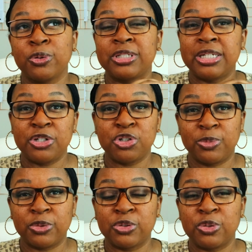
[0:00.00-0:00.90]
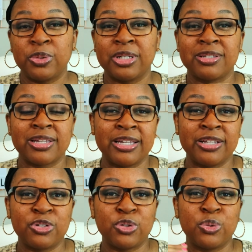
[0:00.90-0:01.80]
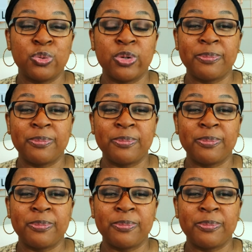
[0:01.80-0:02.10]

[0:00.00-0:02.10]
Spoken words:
Teachable students into